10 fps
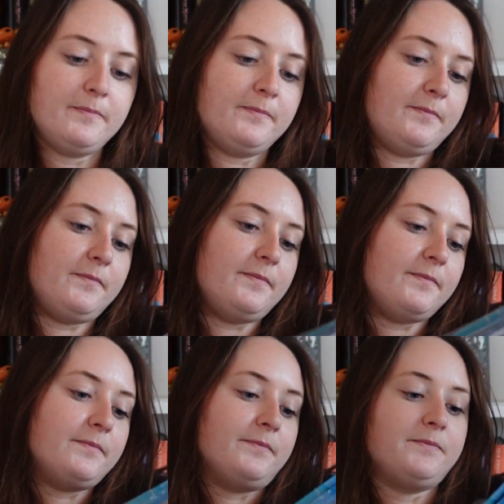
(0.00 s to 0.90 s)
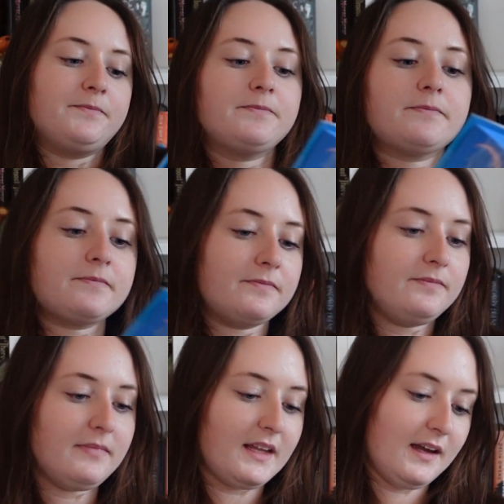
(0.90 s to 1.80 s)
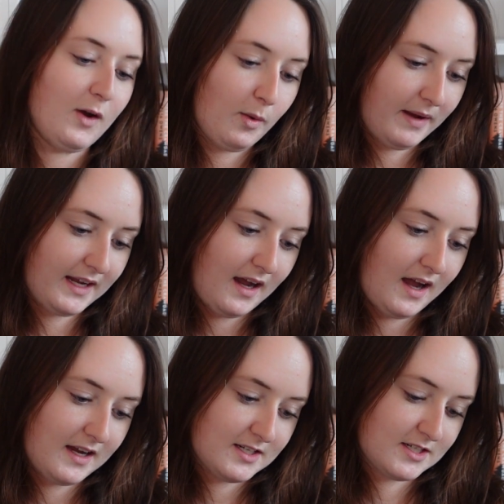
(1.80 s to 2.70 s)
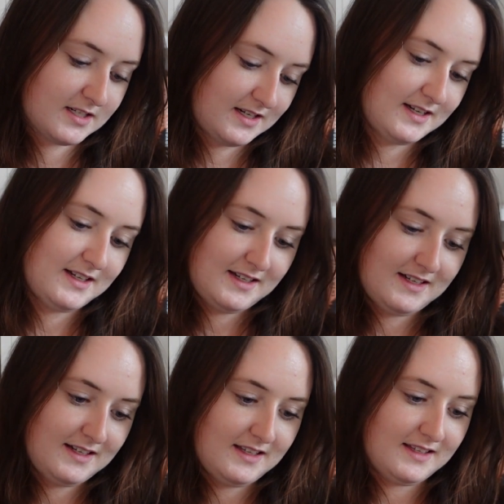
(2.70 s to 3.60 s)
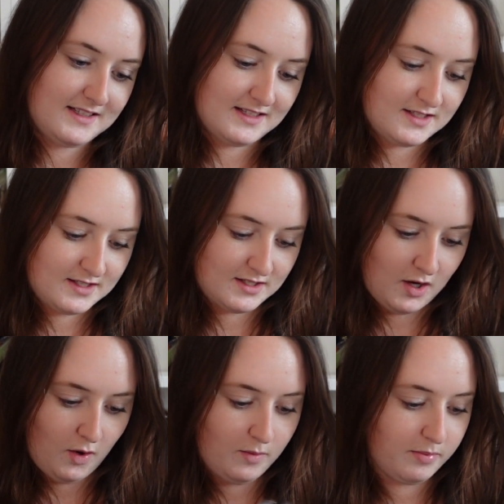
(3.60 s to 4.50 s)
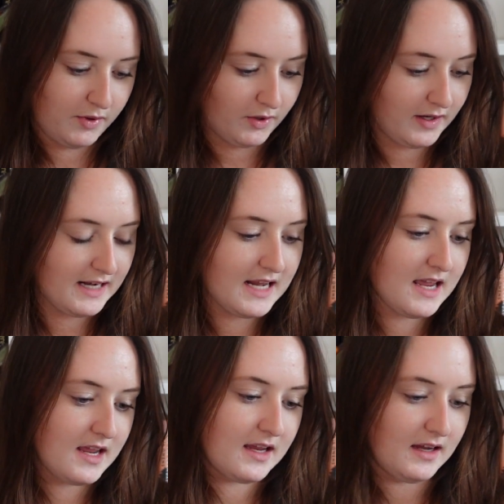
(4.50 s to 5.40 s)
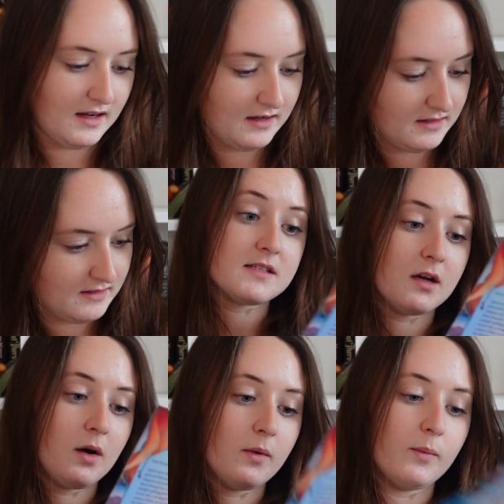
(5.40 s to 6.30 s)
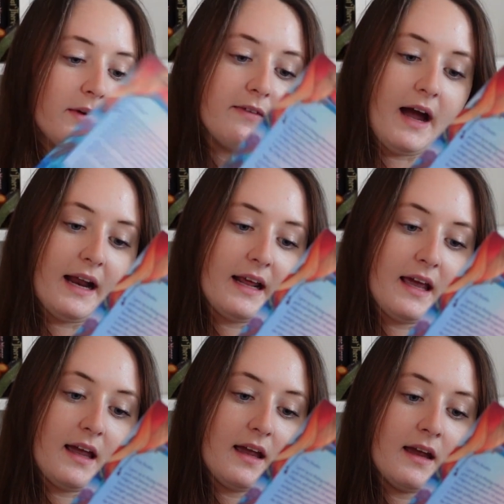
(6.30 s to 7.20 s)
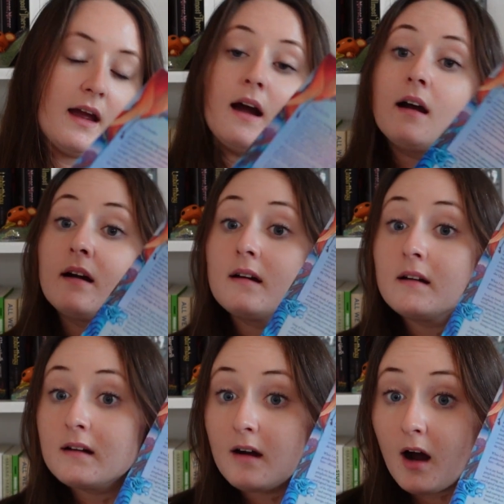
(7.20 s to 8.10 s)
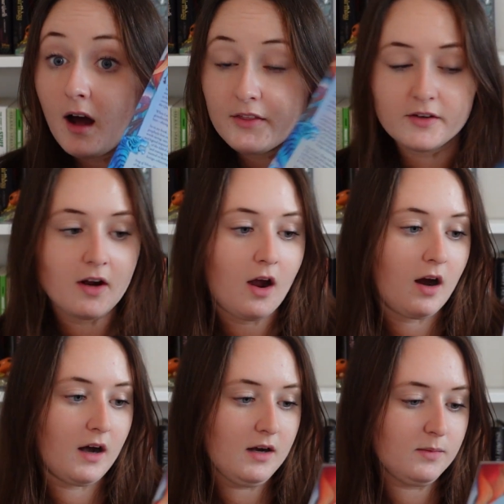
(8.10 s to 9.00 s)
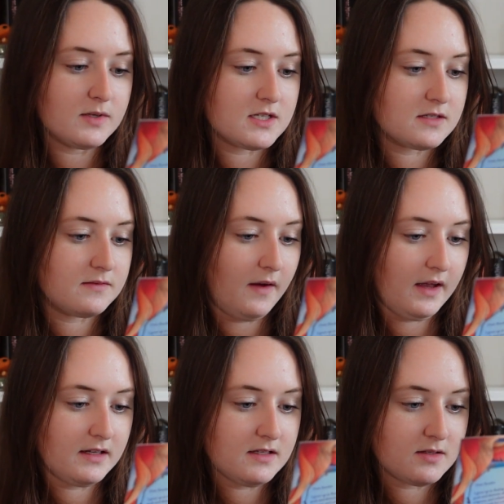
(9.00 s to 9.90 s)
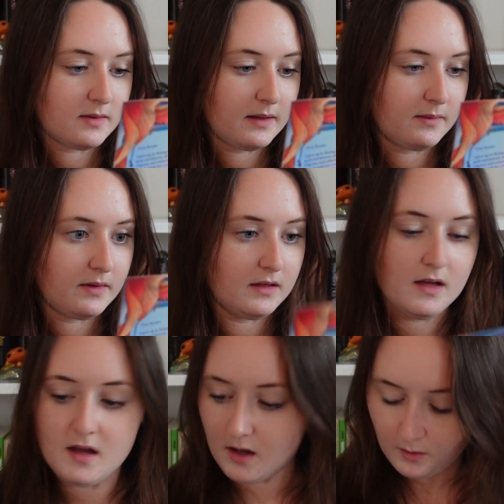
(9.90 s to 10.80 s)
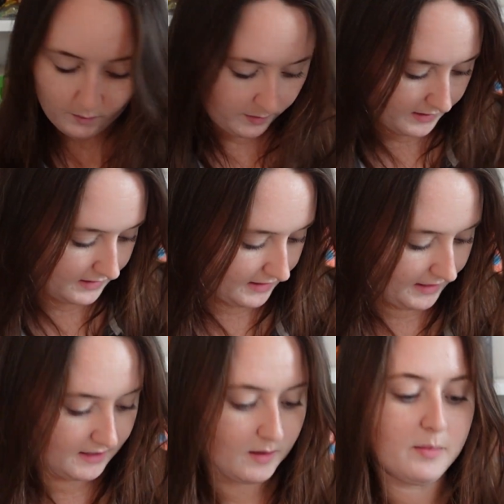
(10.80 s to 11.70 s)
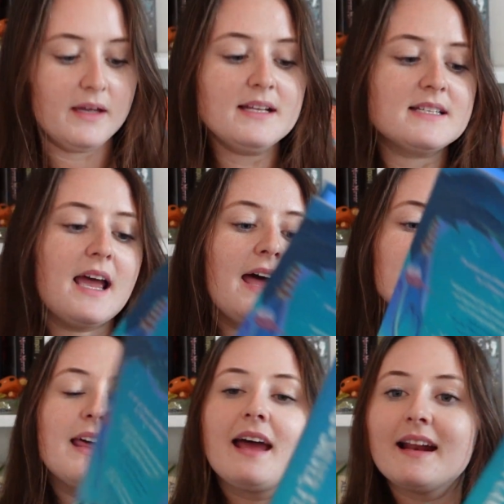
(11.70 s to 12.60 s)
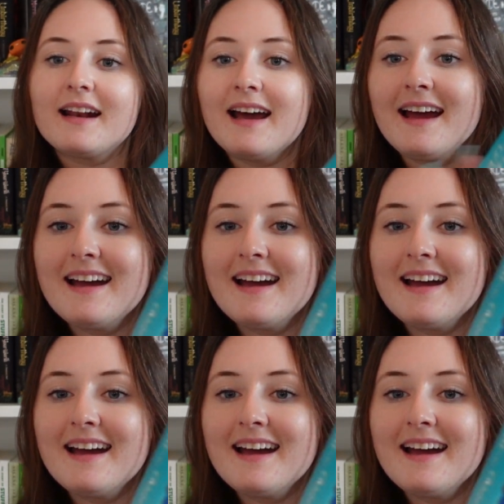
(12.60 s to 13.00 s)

Oh my gosh, this is so pretty. So we've got a author card, which is fun, so I will read that in a bit, and then